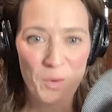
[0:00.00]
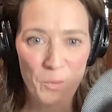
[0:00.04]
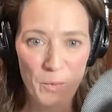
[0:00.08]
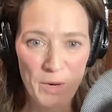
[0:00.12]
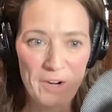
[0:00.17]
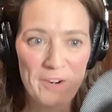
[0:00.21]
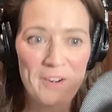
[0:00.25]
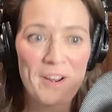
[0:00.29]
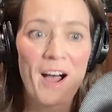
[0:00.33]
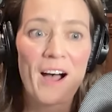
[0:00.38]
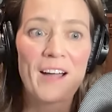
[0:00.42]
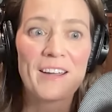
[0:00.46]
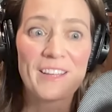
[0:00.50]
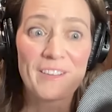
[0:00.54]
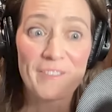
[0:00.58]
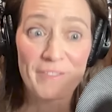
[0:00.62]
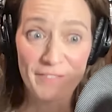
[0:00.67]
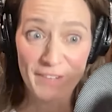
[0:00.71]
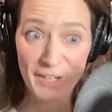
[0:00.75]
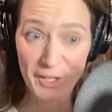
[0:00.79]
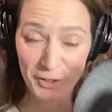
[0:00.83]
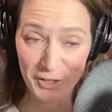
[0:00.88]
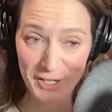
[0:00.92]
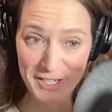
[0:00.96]
We're nodding
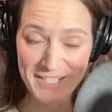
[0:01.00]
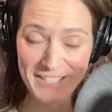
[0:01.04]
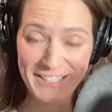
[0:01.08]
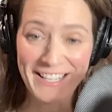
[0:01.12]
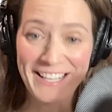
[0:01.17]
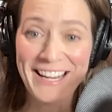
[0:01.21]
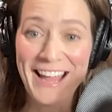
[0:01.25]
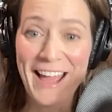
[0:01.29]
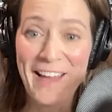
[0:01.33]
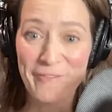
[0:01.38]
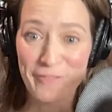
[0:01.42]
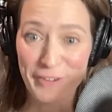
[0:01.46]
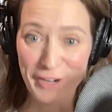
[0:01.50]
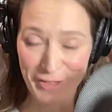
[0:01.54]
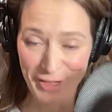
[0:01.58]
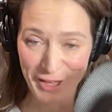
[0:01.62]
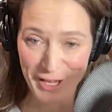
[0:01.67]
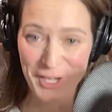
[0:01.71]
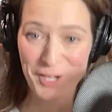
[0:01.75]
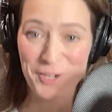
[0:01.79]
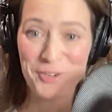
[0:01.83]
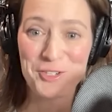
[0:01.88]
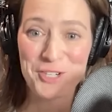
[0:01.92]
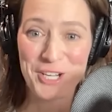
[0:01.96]
vigorously at
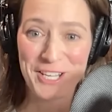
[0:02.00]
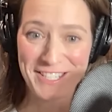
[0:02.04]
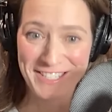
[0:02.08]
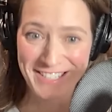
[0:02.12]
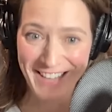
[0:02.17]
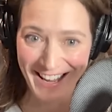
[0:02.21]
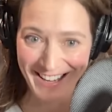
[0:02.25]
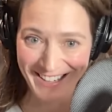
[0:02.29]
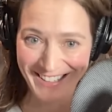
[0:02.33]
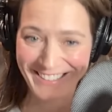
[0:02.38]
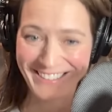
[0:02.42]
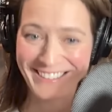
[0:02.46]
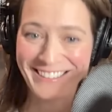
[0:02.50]
everything you just said.